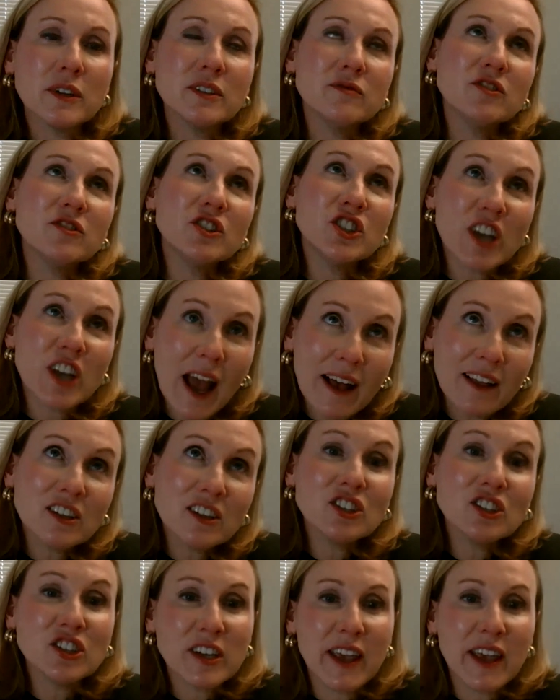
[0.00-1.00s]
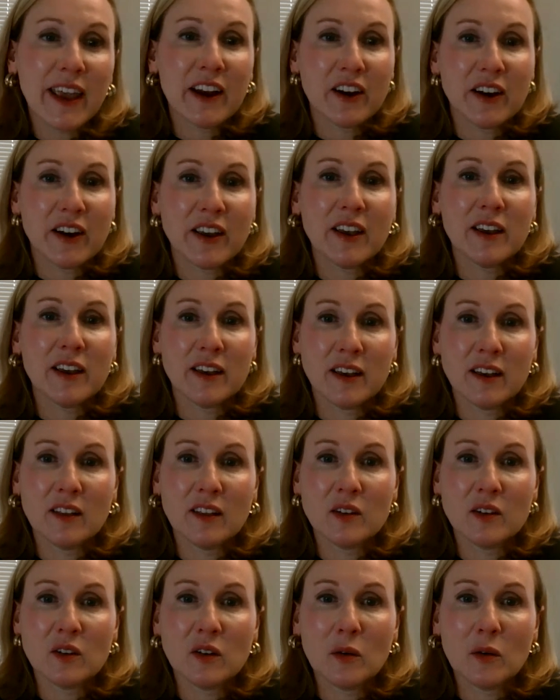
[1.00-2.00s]
a challenging area in
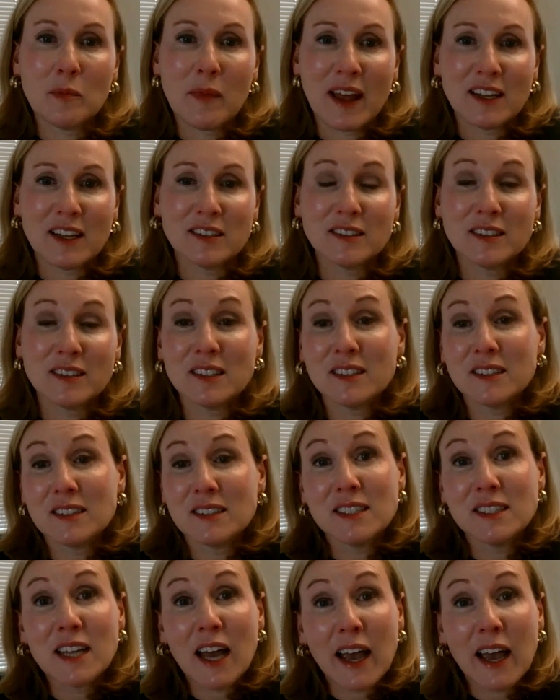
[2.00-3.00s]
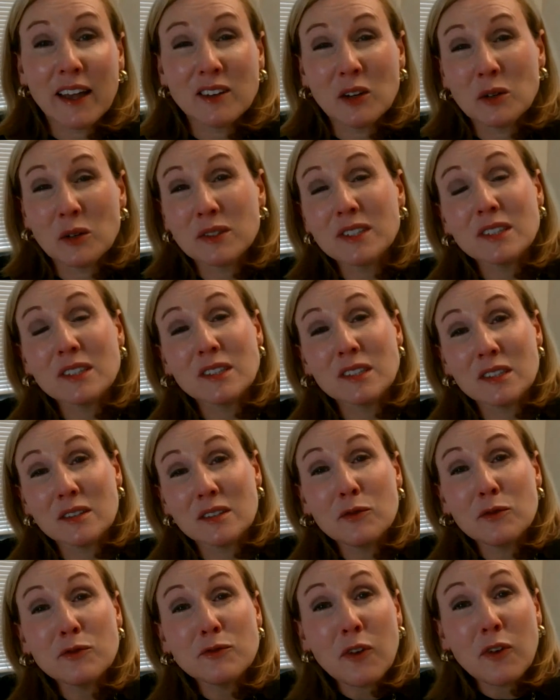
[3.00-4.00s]
clinical medicine is the diagnosis
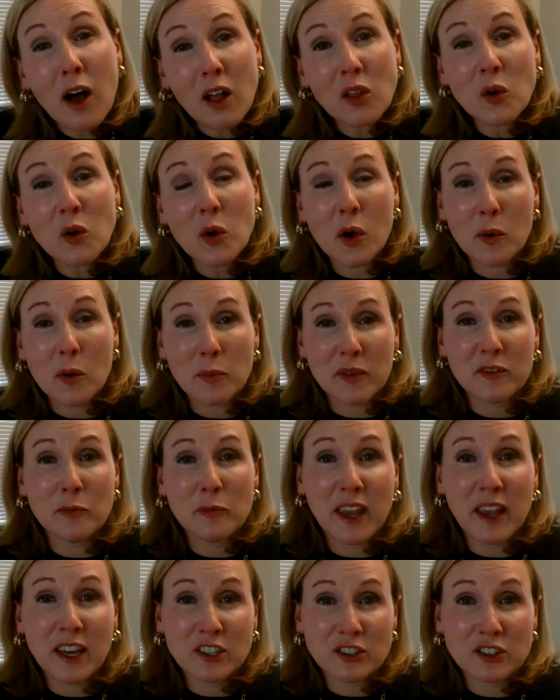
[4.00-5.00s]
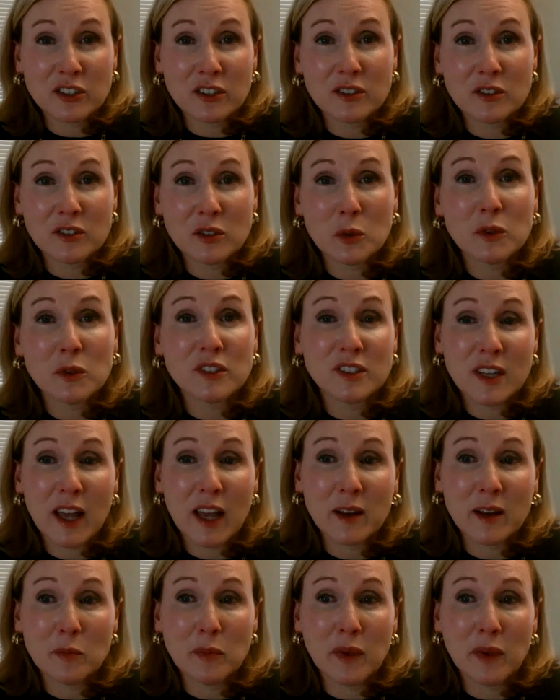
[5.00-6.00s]
and follow-up of patients who are
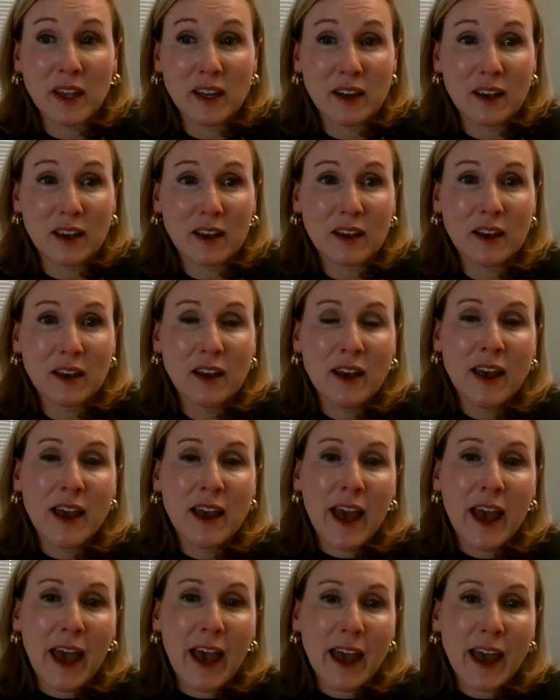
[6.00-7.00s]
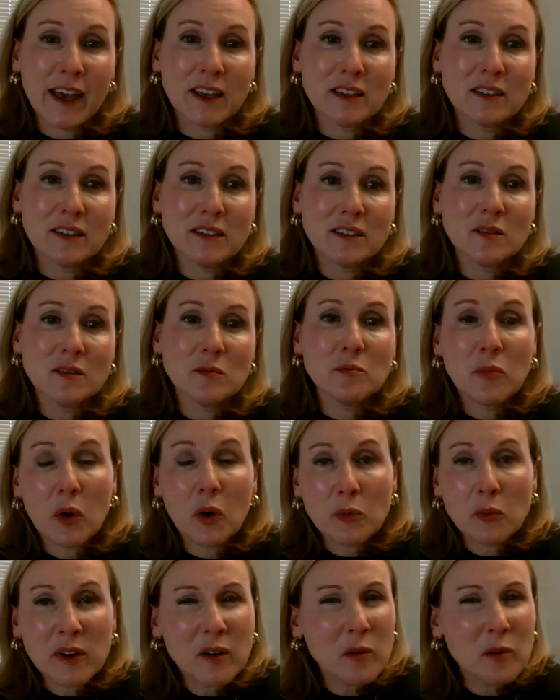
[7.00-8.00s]
cytopenic. And
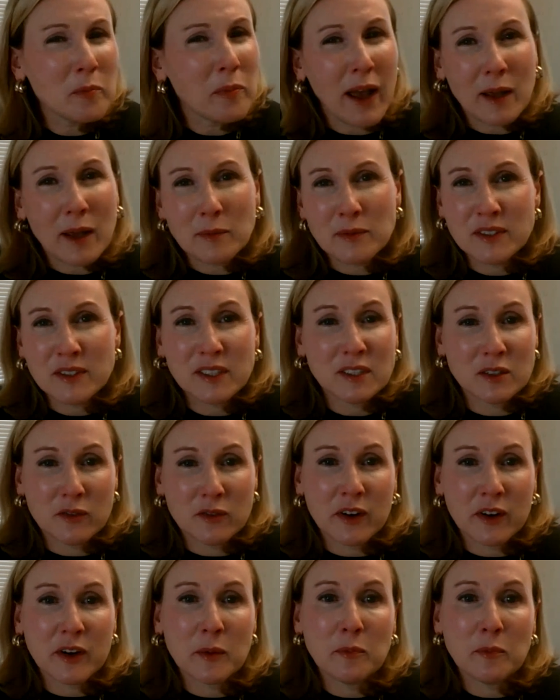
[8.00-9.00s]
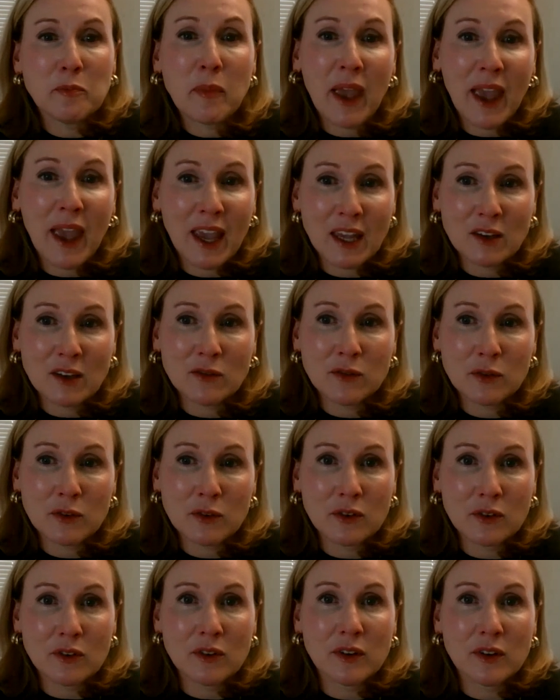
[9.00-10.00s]
bone marrow biopsy is a very
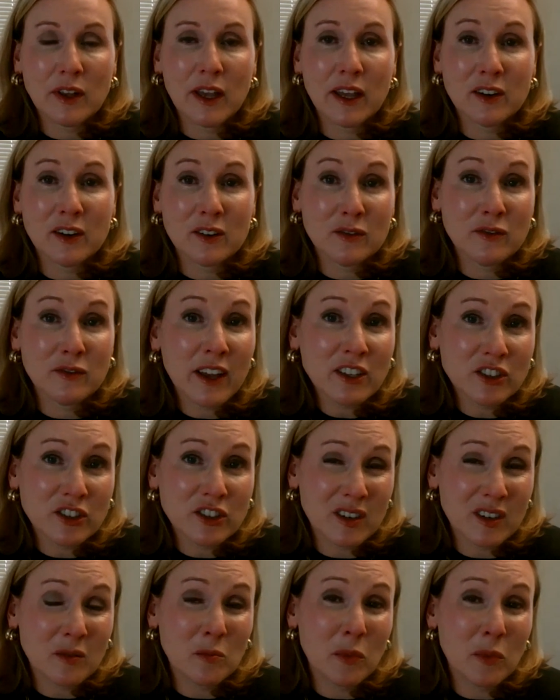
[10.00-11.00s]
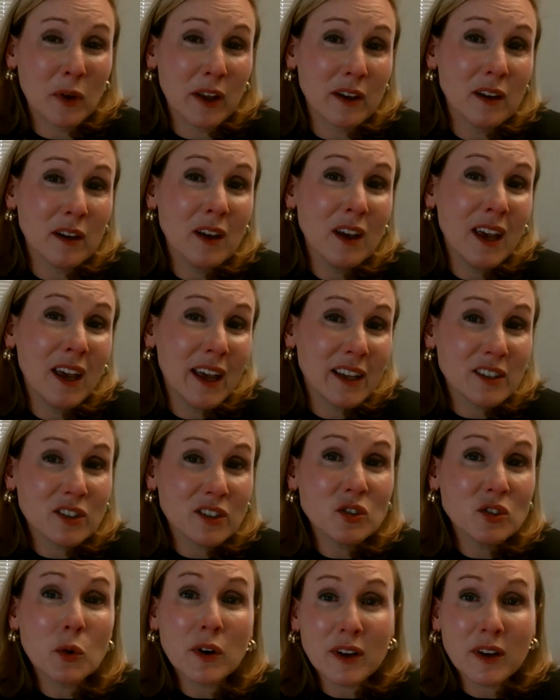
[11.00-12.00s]
painful intervention, but
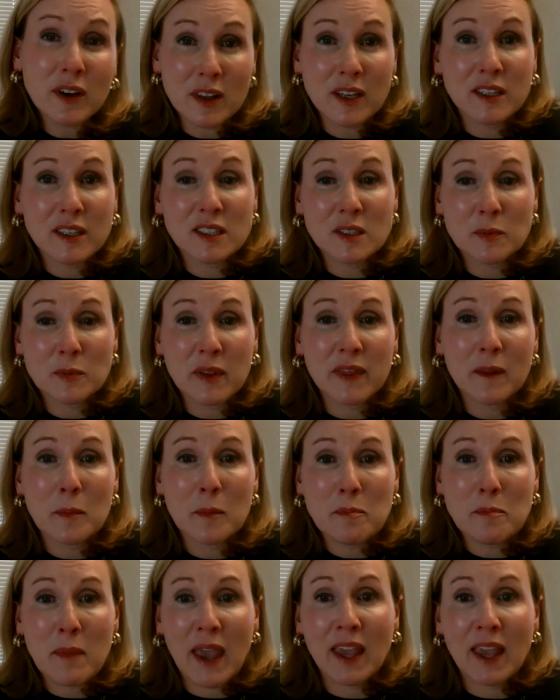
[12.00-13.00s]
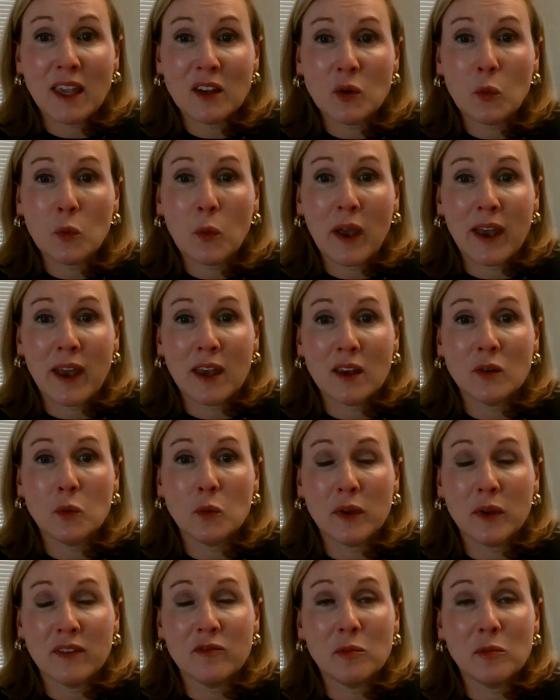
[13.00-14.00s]
historically, it's been the main way
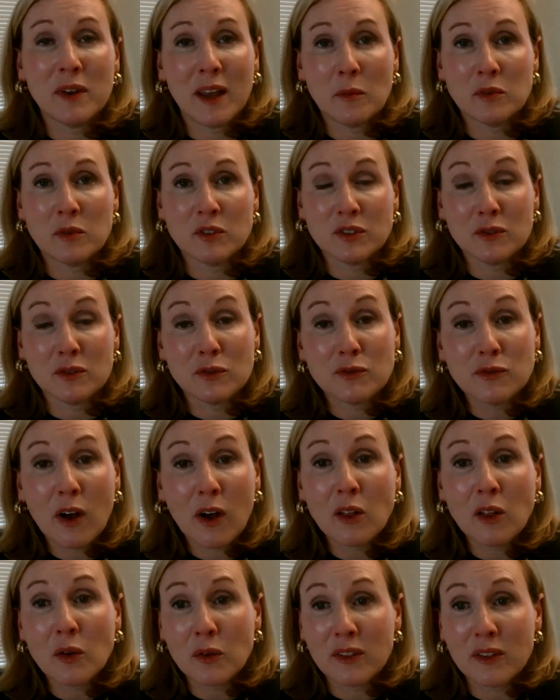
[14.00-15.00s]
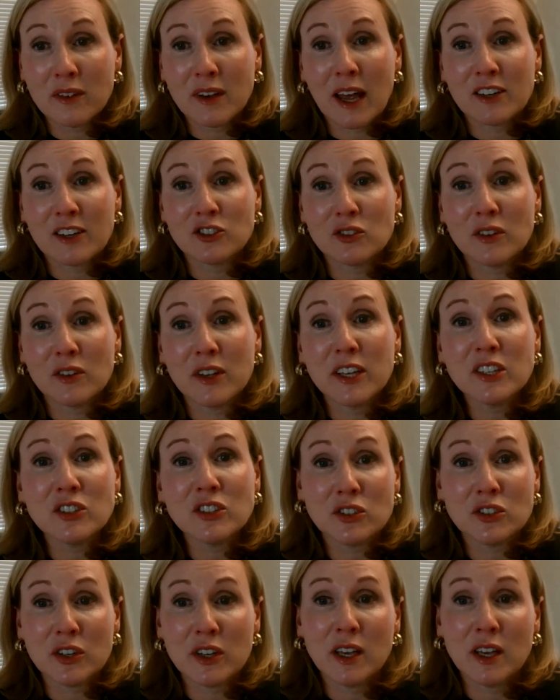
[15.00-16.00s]
we've been able to follow the natural
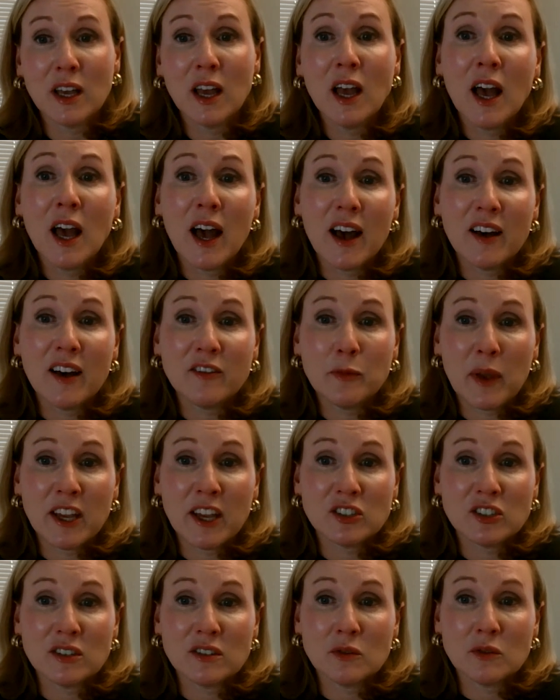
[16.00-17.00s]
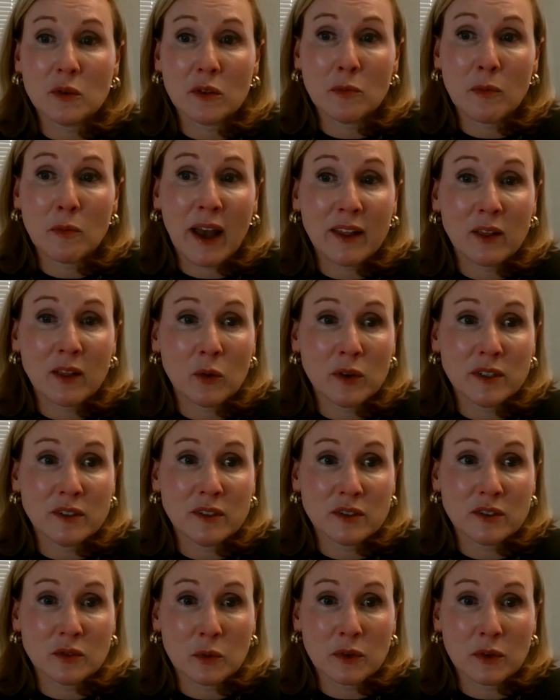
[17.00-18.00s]
history of patients with myeloid
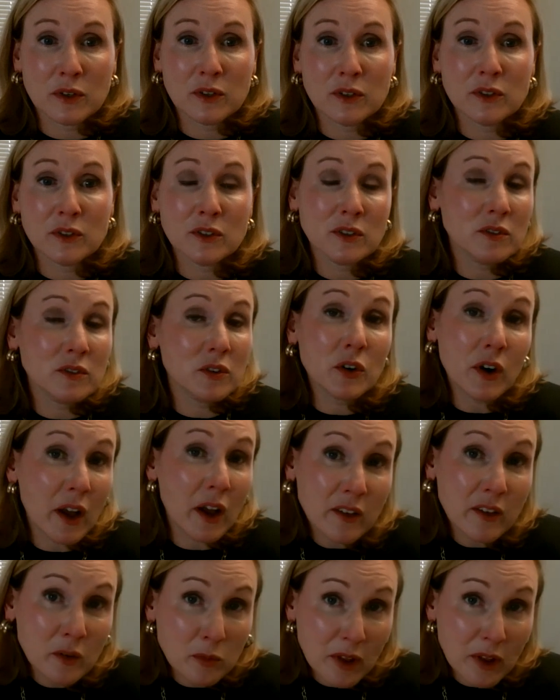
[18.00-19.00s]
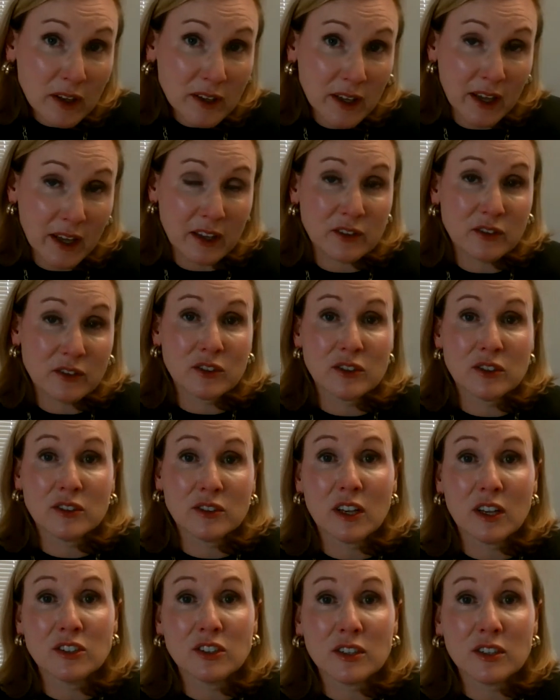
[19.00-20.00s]
disorders or other blood cancers,
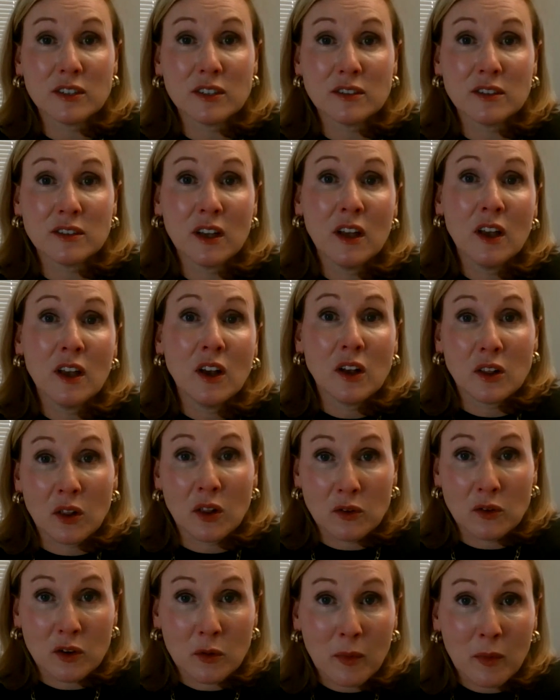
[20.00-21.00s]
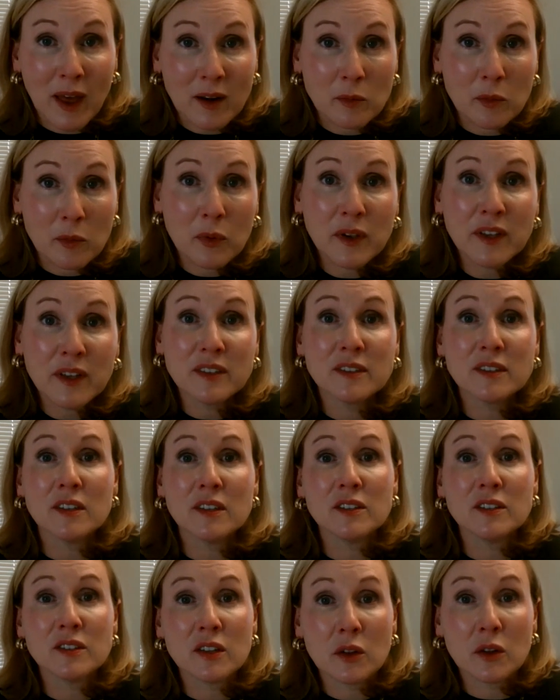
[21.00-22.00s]
such as clonal
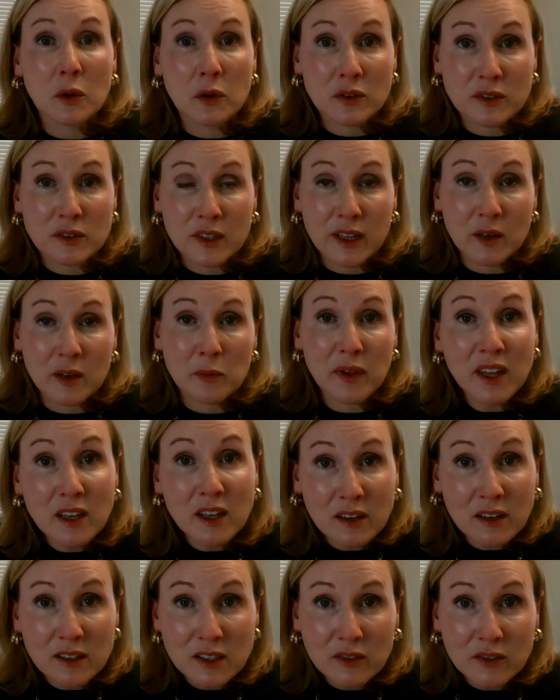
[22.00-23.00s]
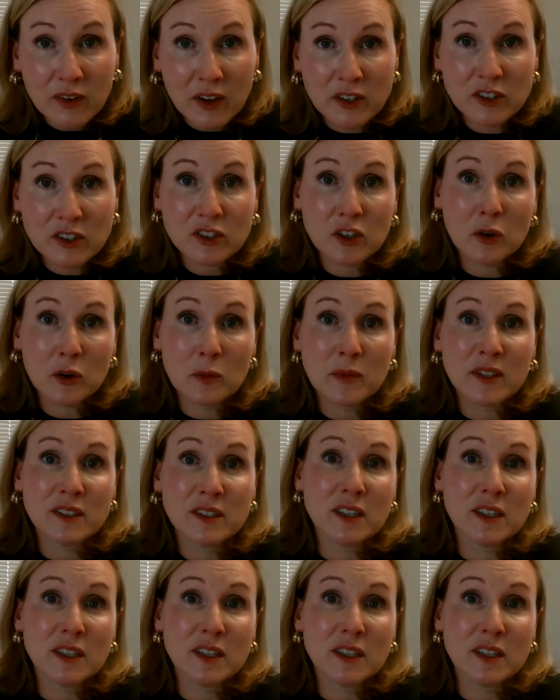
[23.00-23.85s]
hematopoiesis, clonal cytopenias of undetermined